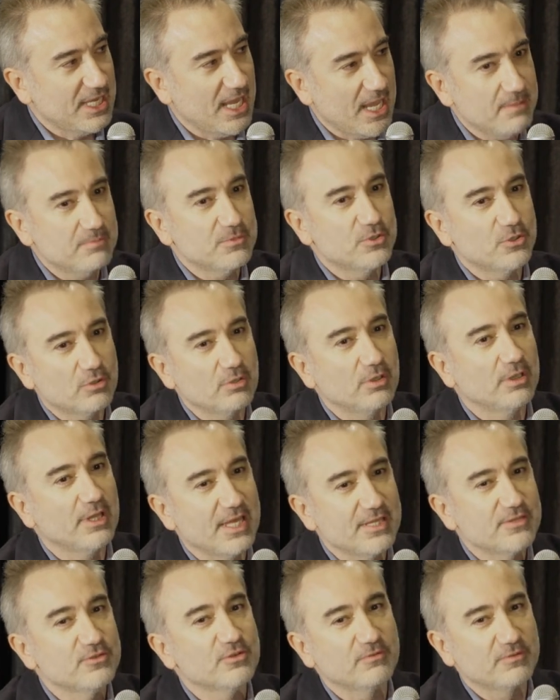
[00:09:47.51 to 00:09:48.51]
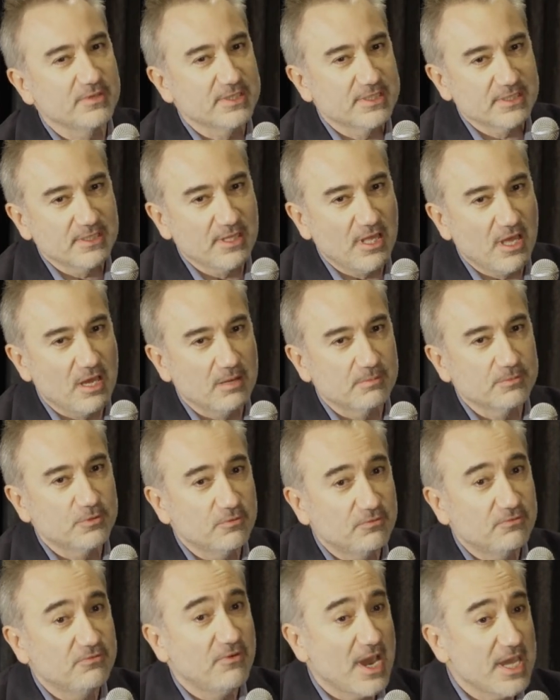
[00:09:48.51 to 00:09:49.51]
came to the lands of Islam
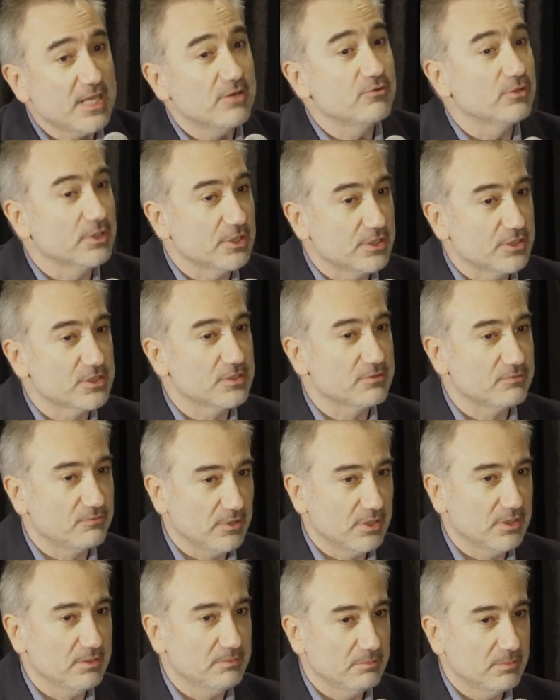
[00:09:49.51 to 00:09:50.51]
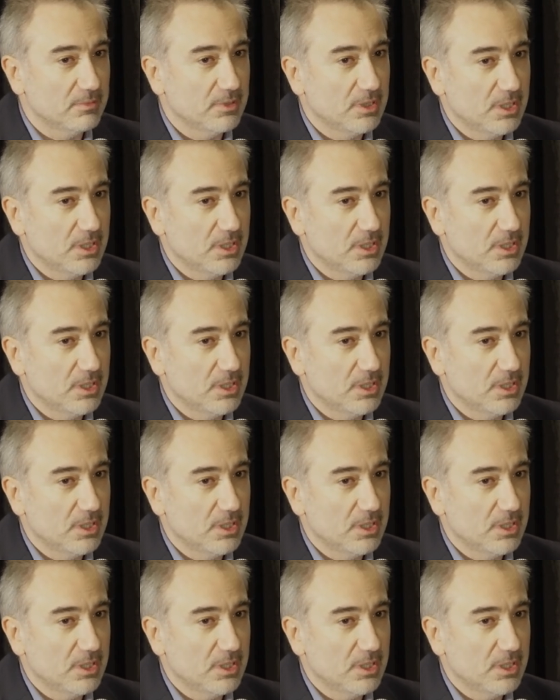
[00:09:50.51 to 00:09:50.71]
to find religious freedom.